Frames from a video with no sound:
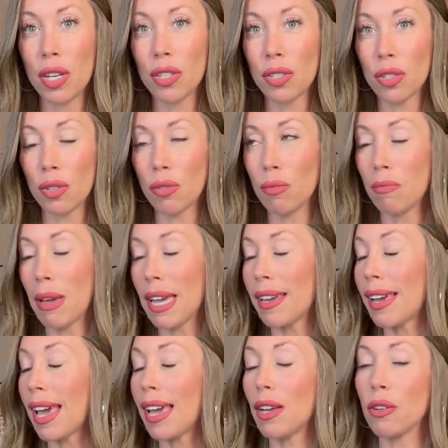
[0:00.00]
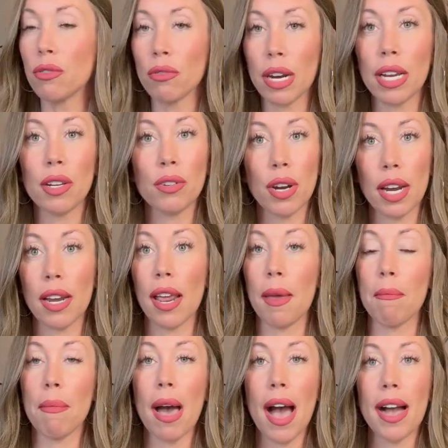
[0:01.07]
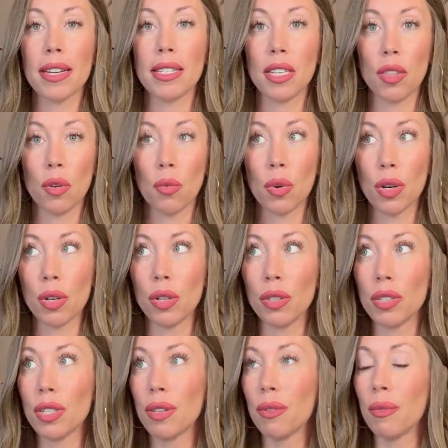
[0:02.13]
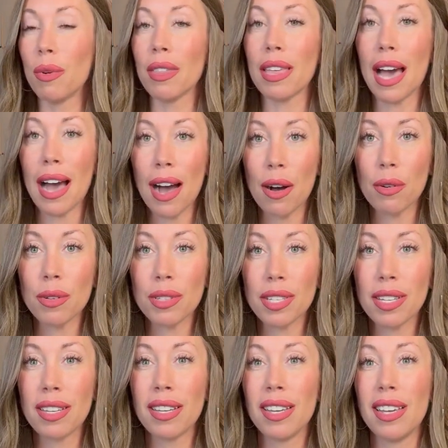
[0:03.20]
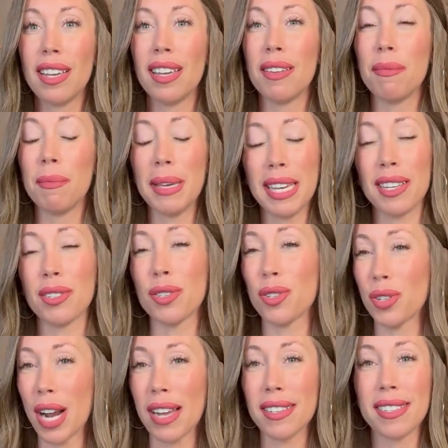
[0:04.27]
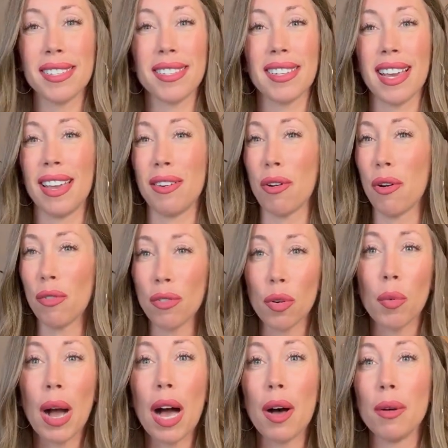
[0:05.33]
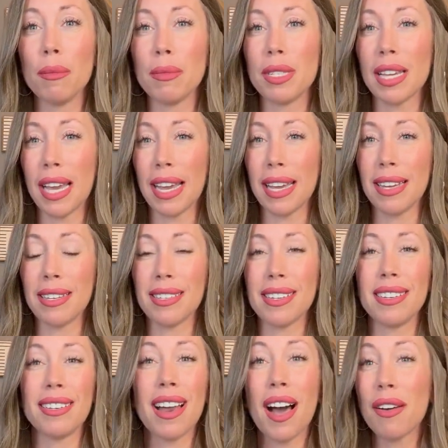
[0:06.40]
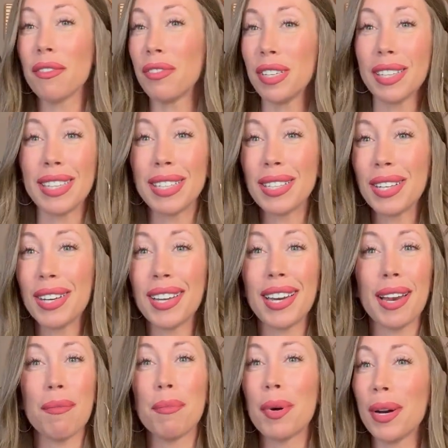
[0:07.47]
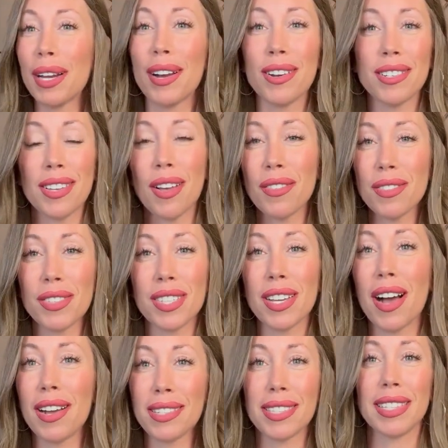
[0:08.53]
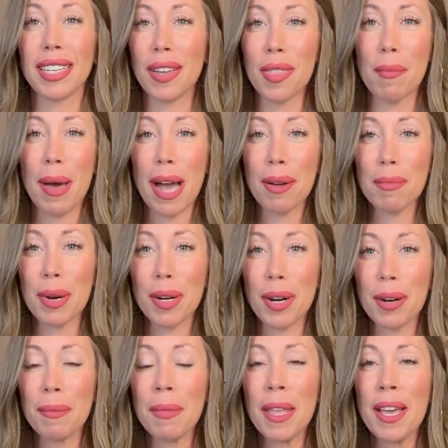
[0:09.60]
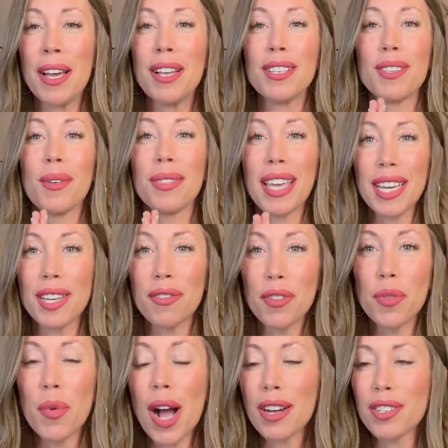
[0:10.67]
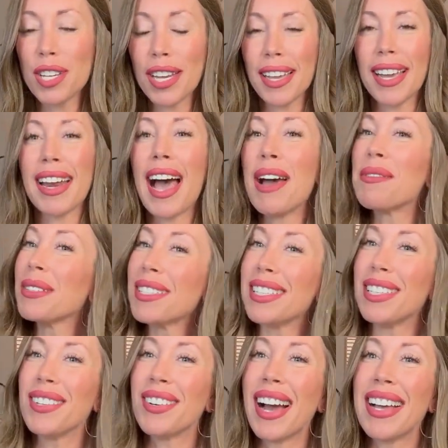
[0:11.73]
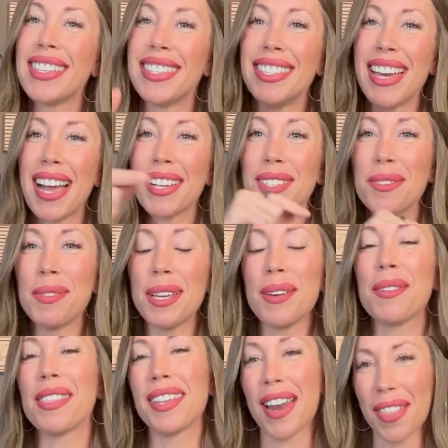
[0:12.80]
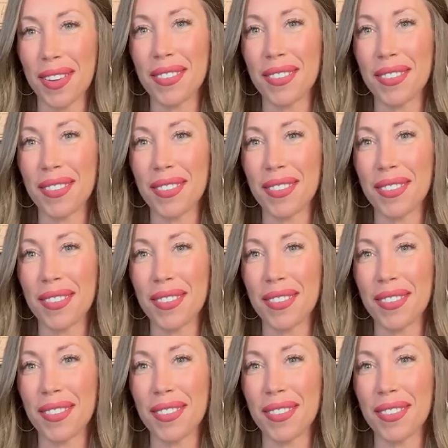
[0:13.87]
to make a great, great impact in the world without being stressed and overwhelmed and not feeling good and putting ourselves constantly on the back burner. So thank you for watching, and I will see you guys next week with another